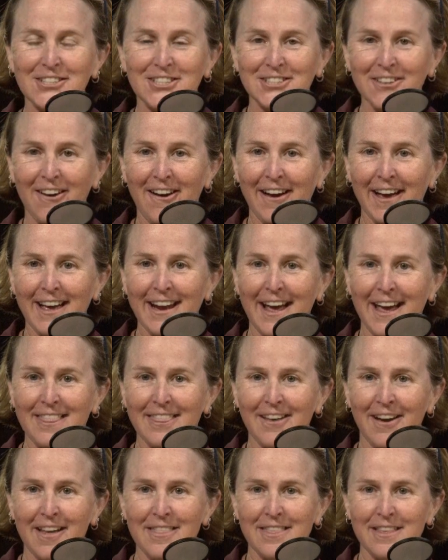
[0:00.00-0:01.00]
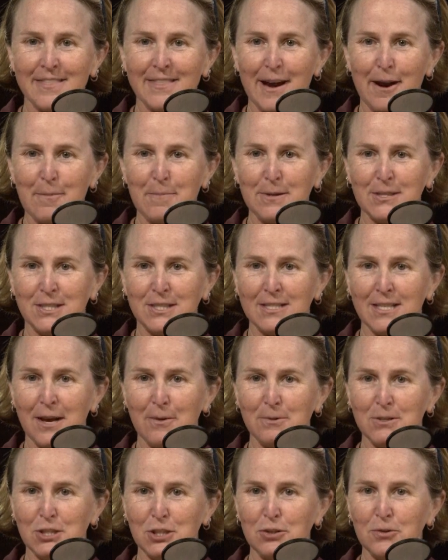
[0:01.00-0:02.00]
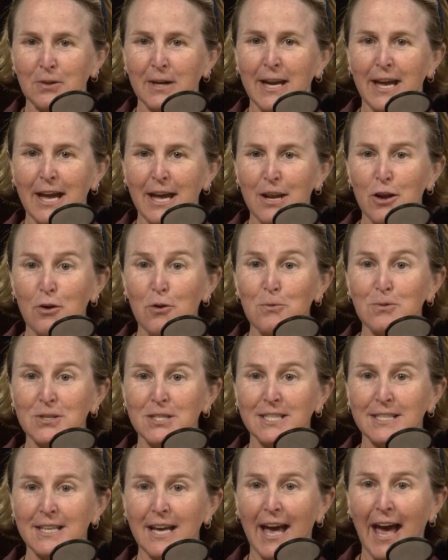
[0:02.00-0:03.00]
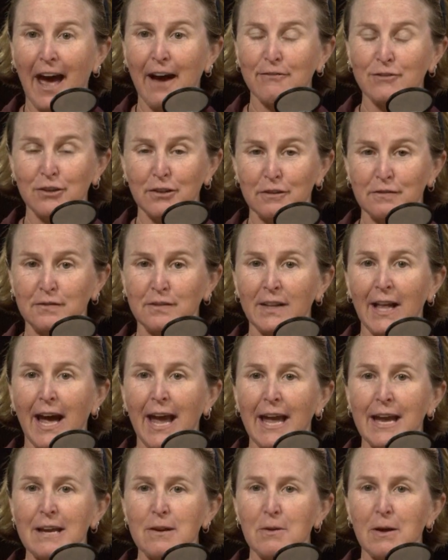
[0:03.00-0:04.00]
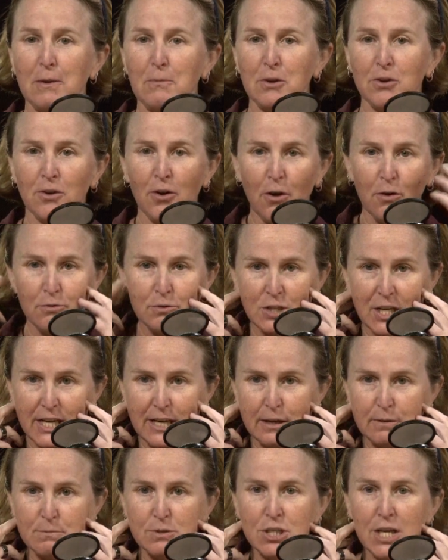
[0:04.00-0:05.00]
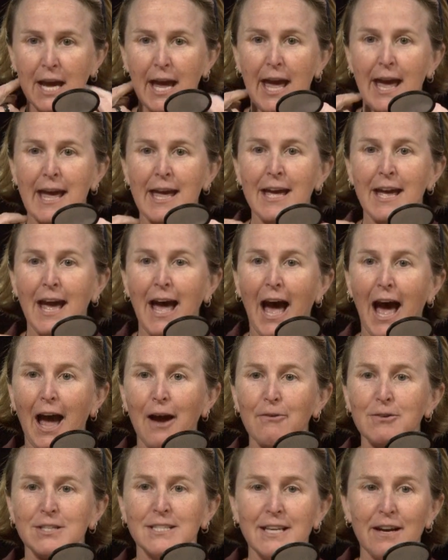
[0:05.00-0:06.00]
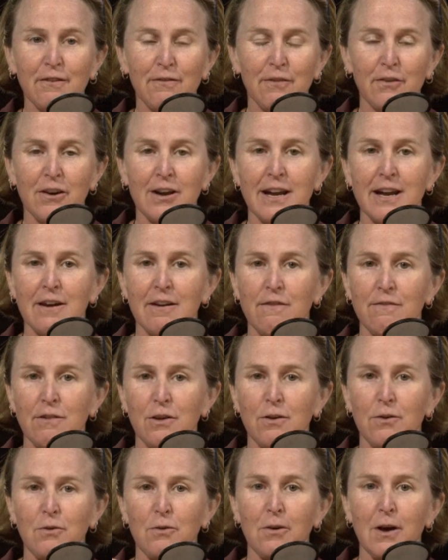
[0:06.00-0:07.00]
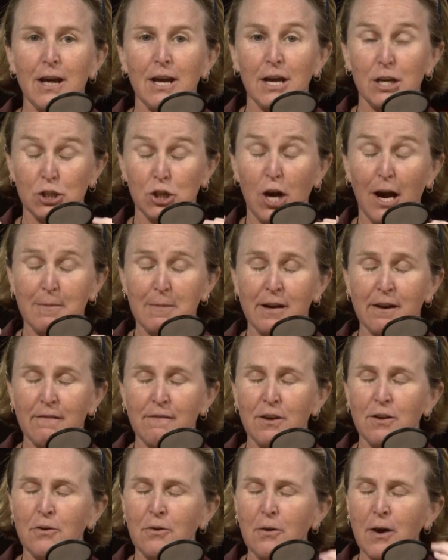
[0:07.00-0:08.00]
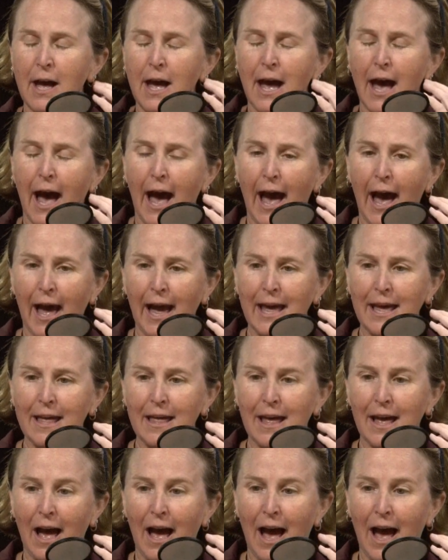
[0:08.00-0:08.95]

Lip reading: saw it, I thought the therapist that was doing it, who was after a flight with her own TMJ, I was there for an interview, a job interview. I